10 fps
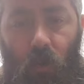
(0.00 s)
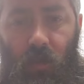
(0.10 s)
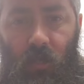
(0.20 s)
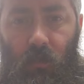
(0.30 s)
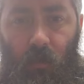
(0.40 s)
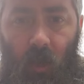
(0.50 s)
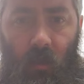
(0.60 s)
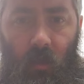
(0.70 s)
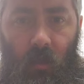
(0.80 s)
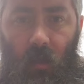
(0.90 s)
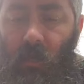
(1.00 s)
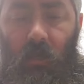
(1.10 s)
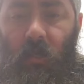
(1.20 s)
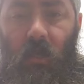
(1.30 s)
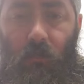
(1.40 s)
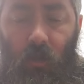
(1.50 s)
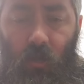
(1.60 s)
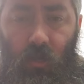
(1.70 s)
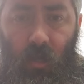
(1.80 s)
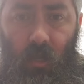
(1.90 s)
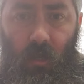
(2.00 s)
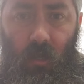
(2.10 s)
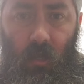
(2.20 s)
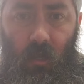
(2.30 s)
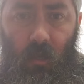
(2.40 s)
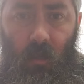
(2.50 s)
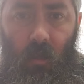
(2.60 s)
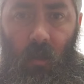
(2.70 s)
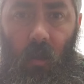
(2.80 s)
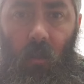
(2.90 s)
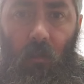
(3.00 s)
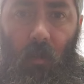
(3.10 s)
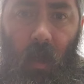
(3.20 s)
questions, mate. It just gives me the shits. On the